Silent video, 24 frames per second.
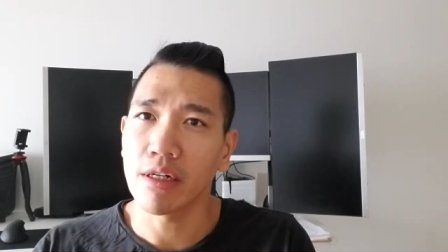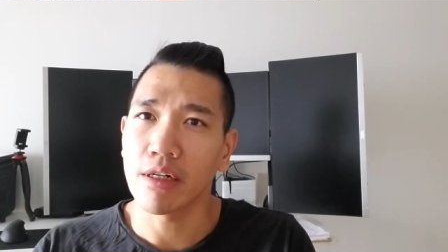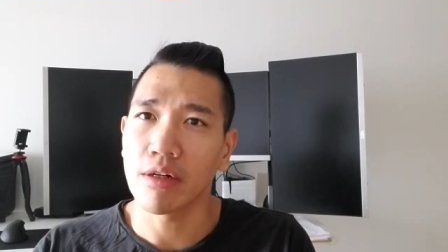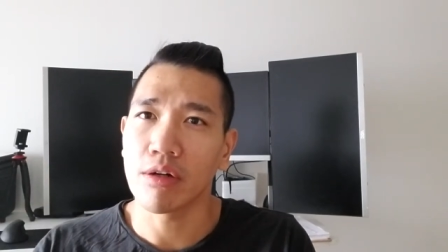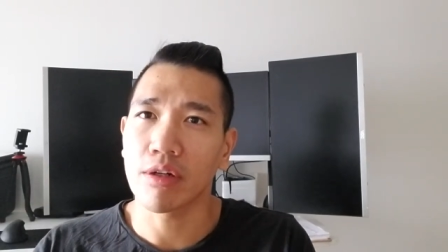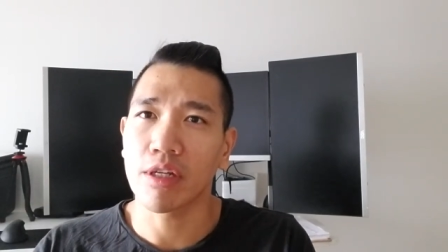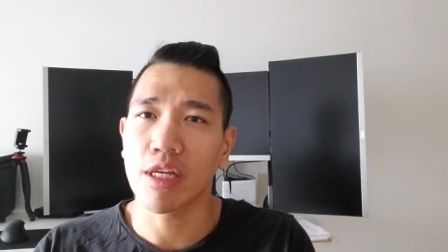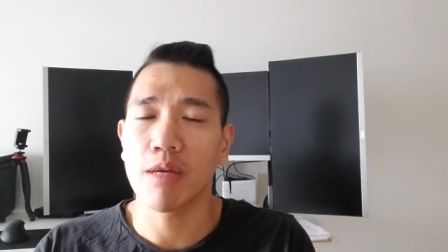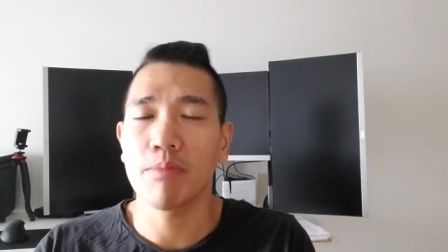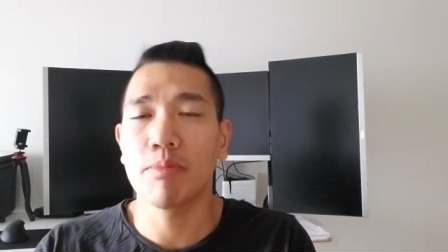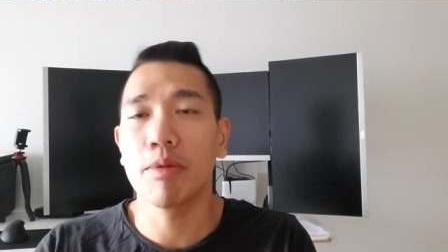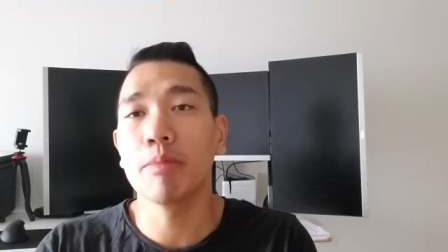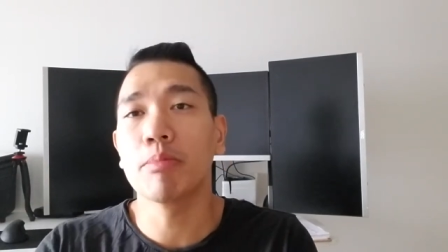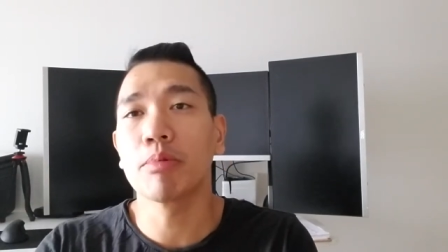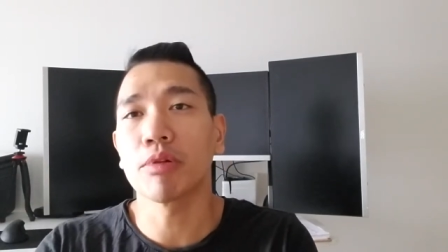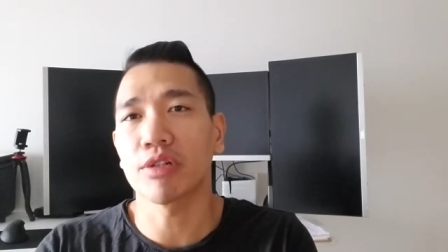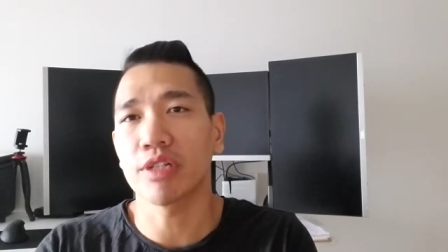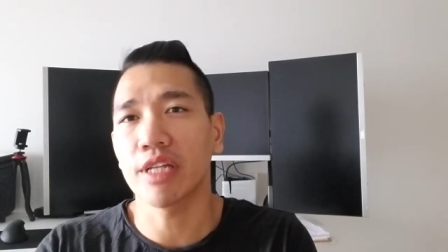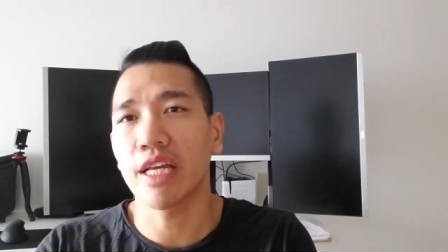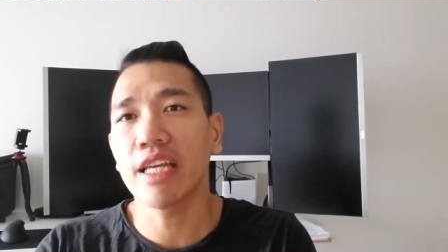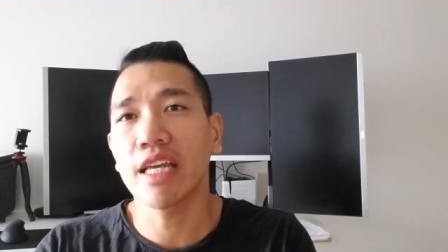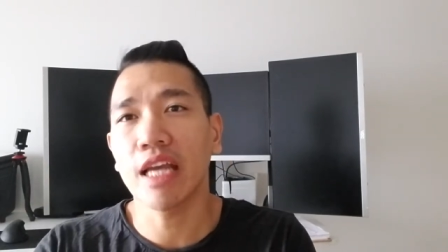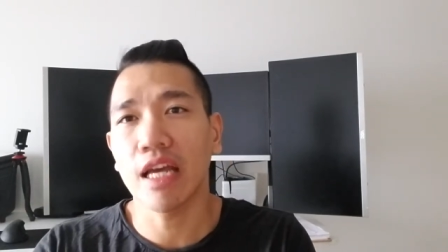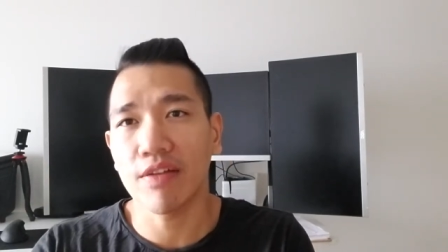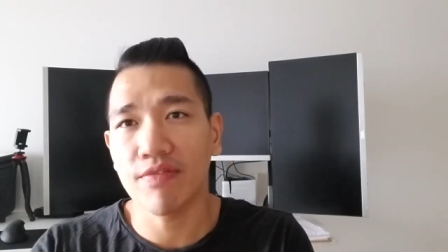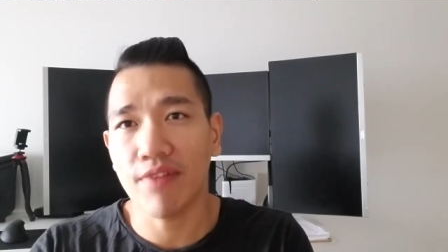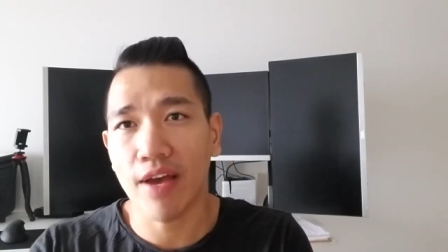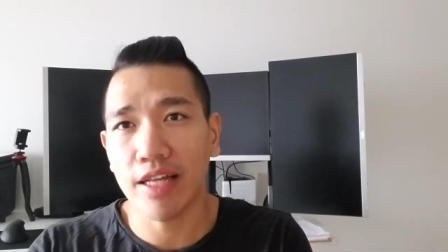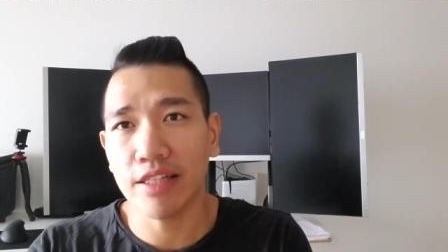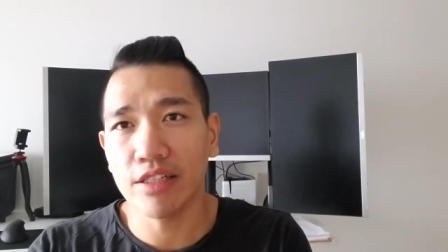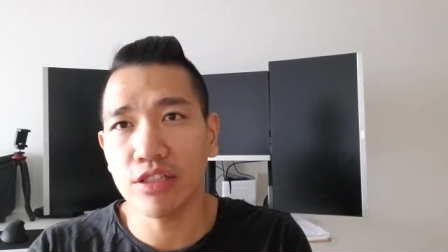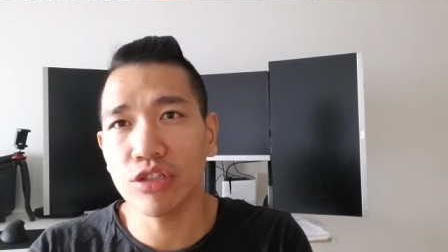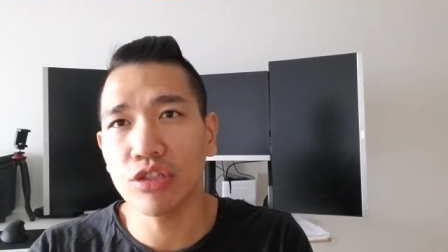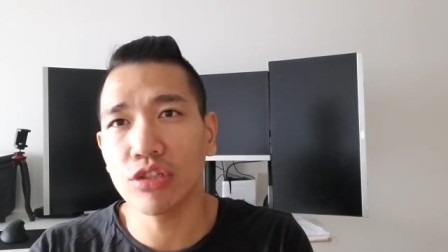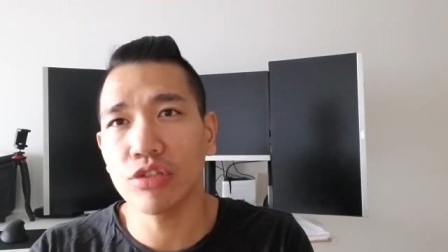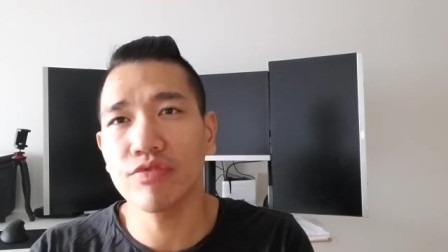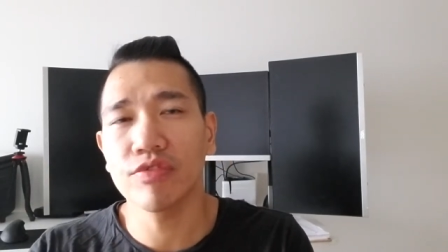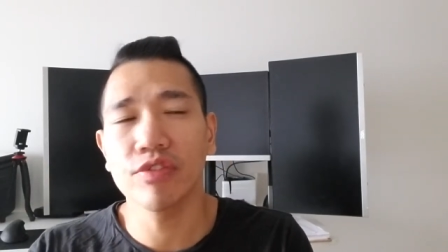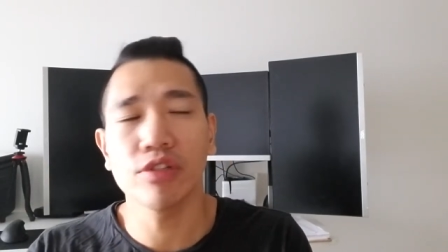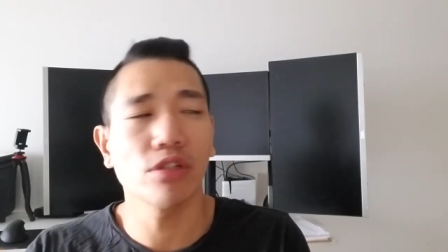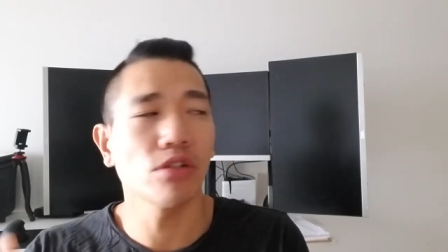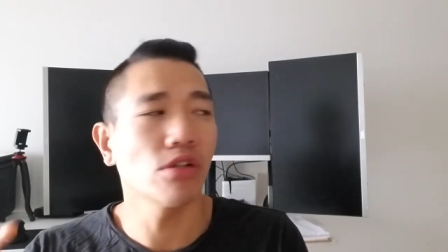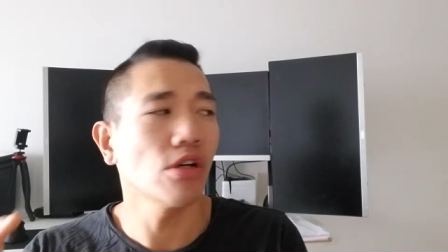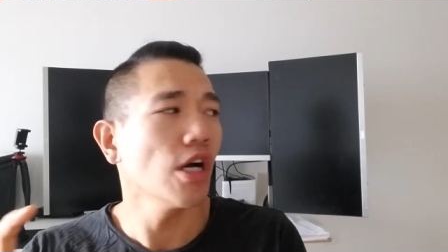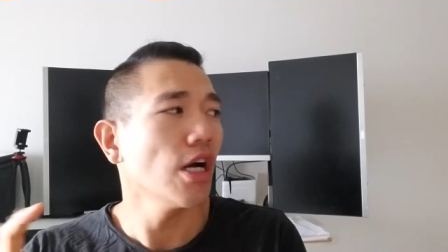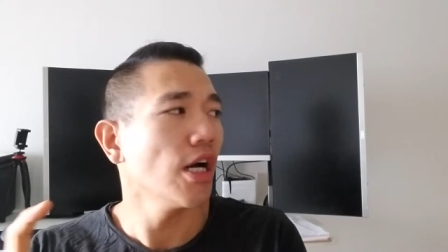okay? People are taking advantage of you.